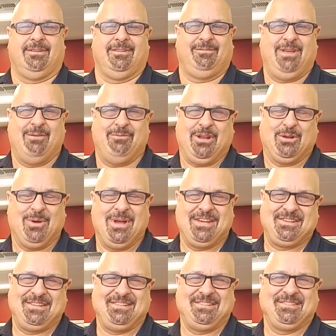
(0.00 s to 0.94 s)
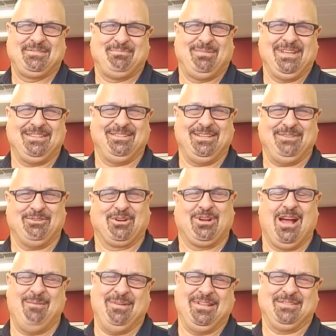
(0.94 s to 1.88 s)
If you have any questions, please leave your
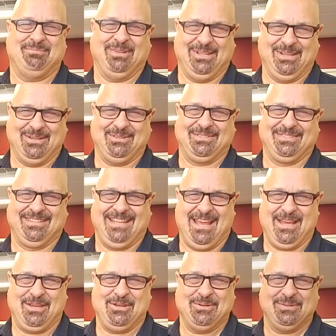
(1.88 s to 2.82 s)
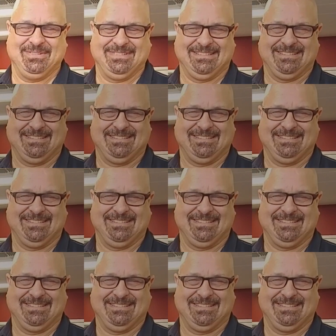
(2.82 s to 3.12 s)
comments below. Thank you.